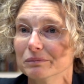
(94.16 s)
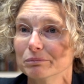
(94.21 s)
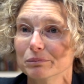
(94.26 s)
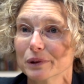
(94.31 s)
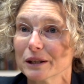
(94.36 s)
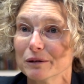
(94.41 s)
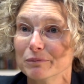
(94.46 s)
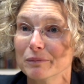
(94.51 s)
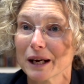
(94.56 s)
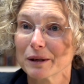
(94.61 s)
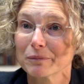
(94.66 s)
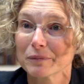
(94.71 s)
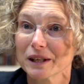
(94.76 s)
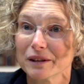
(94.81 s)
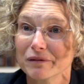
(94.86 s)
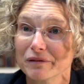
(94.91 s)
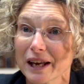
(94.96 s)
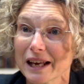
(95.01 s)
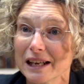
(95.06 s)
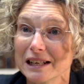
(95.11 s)
Britain might be
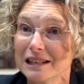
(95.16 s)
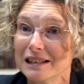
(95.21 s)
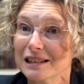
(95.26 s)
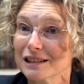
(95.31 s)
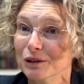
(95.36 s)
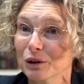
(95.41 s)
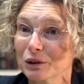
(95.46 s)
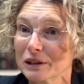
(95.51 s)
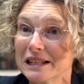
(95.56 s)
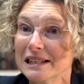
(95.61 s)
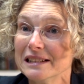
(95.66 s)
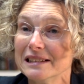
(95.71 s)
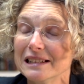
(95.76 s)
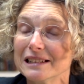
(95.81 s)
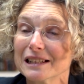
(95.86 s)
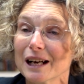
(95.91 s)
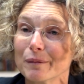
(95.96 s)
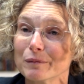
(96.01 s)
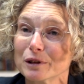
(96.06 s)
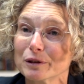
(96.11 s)
invaded. It's not an easy
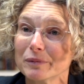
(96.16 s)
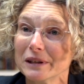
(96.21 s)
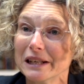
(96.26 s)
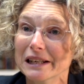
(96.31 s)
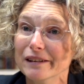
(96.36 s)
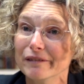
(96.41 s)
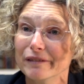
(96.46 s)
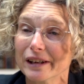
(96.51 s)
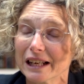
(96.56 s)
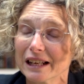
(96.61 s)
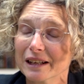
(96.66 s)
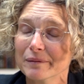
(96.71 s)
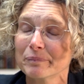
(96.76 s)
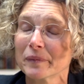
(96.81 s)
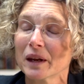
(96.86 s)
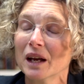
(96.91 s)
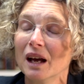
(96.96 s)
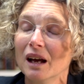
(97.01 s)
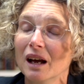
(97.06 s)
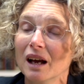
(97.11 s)
time to be
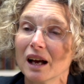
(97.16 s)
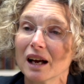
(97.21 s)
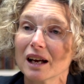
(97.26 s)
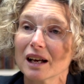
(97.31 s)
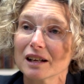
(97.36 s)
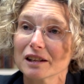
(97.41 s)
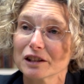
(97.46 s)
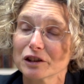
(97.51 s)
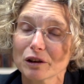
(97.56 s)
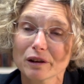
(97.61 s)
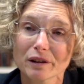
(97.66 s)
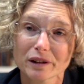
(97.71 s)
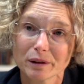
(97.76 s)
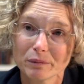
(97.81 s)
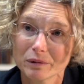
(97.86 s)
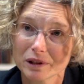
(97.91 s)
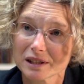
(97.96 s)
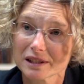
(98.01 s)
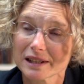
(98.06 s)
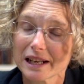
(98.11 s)
living. Dorothy
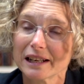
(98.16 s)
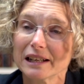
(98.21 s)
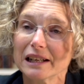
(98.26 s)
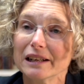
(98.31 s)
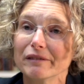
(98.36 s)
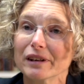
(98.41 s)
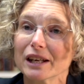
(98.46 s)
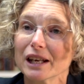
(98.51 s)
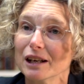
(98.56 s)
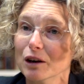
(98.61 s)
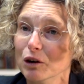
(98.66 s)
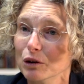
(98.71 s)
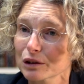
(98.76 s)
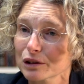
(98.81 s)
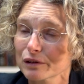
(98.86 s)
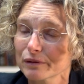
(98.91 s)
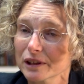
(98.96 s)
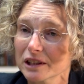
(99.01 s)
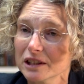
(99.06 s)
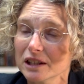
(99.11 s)
was then living in
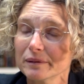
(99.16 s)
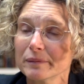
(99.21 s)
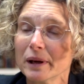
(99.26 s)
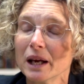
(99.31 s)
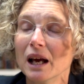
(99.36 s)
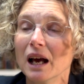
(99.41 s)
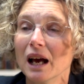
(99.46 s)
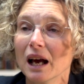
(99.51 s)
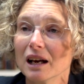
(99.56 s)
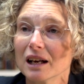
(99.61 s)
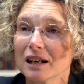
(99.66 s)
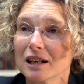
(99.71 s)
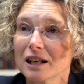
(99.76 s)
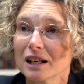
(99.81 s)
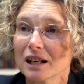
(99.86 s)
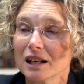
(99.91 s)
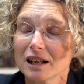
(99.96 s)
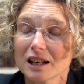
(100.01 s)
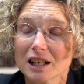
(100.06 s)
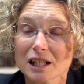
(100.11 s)
Oxford.
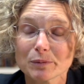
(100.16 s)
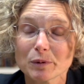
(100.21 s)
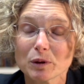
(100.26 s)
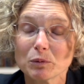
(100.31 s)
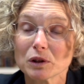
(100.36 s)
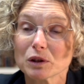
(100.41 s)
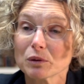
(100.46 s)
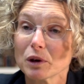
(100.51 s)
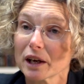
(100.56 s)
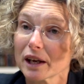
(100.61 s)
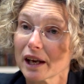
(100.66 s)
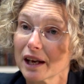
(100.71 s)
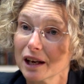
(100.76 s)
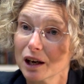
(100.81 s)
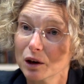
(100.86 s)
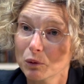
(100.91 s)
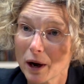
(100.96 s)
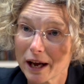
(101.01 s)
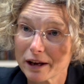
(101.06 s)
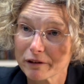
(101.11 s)
Her husband was working
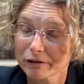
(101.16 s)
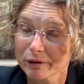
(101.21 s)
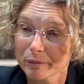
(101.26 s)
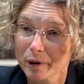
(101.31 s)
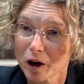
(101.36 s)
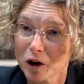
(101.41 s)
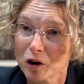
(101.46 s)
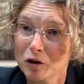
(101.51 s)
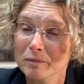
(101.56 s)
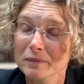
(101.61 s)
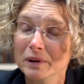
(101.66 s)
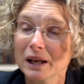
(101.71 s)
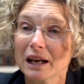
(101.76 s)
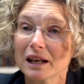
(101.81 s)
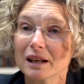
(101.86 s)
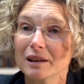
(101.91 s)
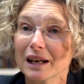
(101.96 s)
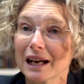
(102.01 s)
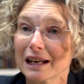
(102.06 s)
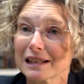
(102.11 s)
away from home,
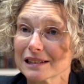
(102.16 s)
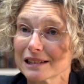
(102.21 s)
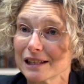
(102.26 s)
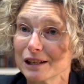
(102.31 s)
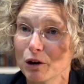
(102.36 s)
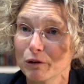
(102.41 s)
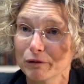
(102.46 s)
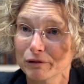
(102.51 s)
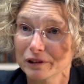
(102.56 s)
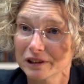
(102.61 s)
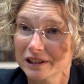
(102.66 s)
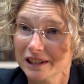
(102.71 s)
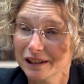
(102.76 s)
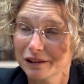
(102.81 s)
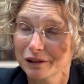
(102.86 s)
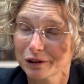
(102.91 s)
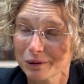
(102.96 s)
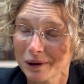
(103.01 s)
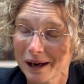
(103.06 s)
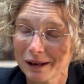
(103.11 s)
as he often
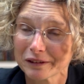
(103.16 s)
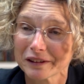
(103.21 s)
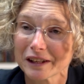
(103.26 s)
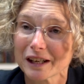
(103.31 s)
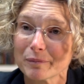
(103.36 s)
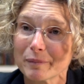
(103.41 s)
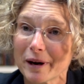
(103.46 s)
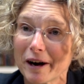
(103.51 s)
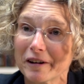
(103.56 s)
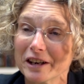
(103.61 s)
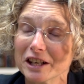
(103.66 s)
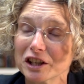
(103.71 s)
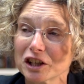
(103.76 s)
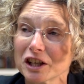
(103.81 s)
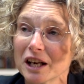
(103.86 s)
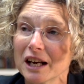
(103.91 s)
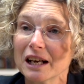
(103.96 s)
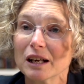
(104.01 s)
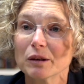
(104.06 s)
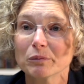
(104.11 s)
did throughout their
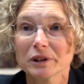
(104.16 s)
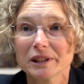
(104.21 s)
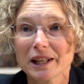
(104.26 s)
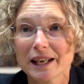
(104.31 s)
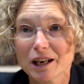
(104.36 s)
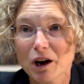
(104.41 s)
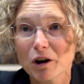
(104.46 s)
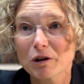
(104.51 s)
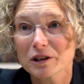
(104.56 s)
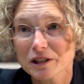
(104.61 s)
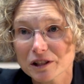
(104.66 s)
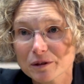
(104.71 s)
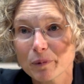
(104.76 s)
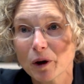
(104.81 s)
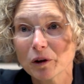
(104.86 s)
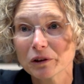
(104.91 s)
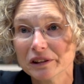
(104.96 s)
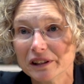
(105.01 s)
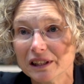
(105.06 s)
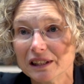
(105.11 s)
marriage, but they
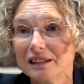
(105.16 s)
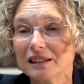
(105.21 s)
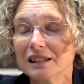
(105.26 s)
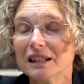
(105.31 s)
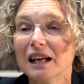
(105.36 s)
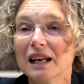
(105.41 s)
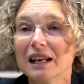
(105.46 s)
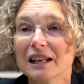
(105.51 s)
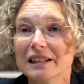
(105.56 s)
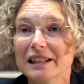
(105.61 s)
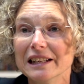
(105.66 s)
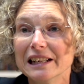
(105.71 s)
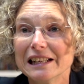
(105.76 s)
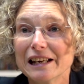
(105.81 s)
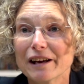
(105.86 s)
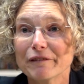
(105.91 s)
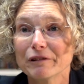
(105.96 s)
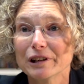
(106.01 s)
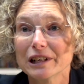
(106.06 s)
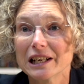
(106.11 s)
corresponded
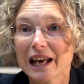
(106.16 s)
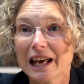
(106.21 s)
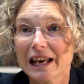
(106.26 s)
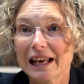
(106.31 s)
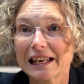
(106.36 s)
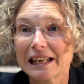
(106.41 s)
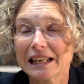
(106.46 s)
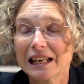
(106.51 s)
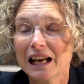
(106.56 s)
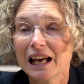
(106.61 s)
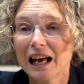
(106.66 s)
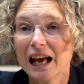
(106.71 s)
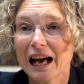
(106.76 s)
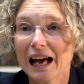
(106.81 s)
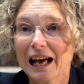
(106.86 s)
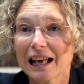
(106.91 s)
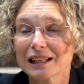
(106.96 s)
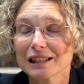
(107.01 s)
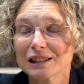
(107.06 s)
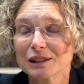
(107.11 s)
nearly every day.
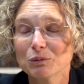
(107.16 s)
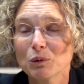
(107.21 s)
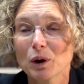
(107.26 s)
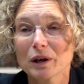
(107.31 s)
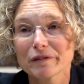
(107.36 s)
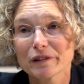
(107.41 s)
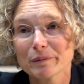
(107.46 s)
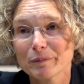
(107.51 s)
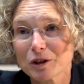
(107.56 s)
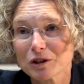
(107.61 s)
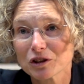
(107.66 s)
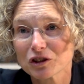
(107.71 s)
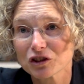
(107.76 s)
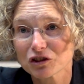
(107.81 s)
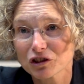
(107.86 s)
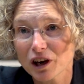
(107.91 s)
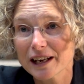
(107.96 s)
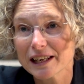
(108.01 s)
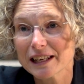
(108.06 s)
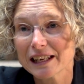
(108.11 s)
And one of the most
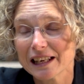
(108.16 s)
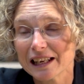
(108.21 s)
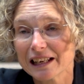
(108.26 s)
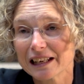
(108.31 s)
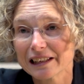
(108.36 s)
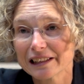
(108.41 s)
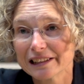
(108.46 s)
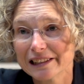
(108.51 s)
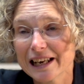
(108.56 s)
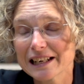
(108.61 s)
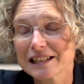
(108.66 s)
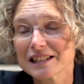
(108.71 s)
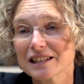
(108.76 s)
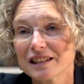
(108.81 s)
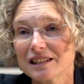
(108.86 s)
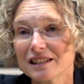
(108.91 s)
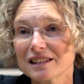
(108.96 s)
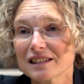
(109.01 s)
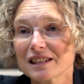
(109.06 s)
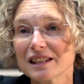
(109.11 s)
striking
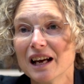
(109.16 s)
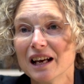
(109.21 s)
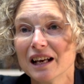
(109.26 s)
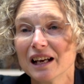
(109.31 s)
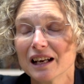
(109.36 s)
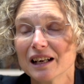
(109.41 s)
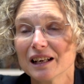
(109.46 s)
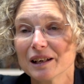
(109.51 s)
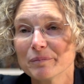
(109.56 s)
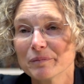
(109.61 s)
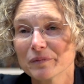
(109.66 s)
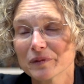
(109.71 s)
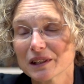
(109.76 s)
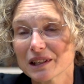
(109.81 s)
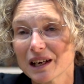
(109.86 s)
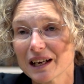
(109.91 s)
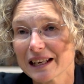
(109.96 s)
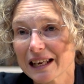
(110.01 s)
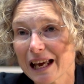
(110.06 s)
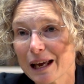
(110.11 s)
letters
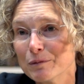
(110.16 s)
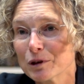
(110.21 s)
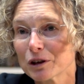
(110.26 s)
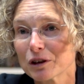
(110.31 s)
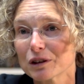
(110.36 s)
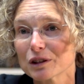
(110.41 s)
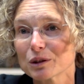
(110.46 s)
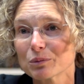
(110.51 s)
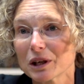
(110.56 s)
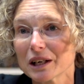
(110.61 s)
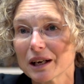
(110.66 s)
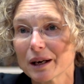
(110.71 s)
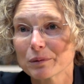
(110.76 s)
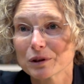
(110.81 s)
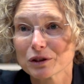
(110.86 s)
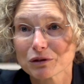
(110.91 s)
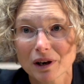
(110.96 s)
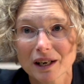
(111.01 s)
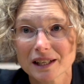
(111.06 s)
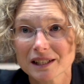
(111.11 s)
that I came across when I
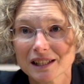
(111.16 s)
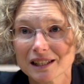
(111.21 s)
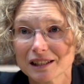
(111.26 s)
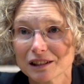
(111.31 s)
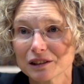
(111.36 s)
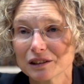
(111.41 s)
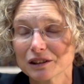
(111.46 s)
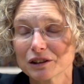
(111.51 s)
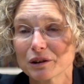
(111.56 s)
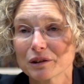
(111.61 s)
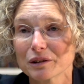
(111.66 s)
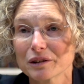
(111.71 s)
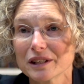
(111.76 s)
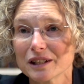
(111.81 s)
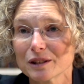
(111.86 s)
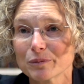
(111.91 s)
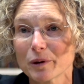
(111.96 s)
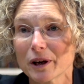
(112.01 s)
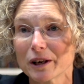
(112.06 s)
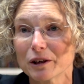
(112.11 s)
was writing
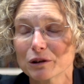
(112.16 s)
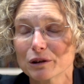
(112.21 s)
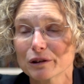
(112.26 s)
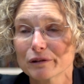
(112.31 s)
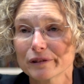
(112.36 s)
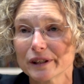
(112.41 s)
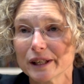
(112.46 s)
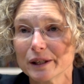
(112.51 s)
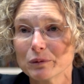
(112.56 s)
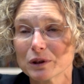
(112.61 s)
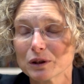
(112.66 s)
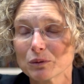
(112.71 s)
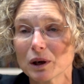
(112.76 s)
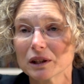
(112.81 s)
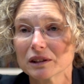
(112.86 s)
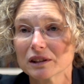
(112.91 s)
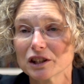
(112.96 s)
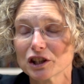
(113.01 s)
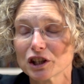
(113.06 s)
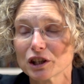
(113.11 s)
Dorothy's biography was
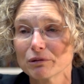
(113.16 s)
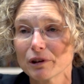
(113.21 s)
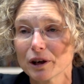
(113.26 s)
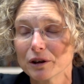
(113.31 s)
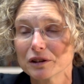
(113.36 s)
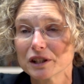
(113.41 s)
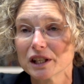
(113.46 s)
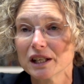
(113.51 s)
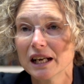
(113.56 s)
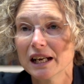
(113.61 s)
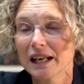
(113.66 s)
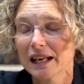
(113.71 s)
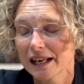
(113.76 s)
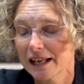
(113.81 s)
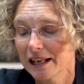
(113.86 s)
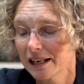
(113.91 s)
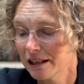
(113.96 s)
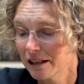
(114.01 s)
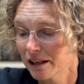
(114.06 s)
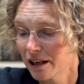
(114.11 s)
one that she wrote
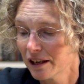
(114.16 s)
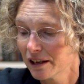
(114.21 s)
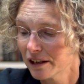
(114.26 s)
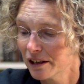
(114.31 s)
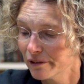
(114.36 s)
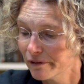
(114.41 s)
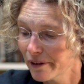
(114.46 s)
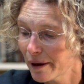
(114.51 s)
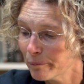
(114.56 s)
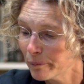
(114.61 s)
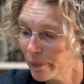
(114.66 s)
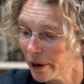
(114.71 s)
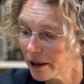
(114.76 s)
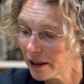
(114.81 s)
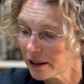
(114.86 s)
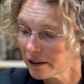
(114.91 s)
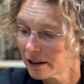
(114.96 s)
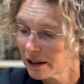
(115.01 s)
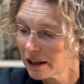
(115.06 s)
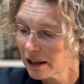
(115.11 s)
in November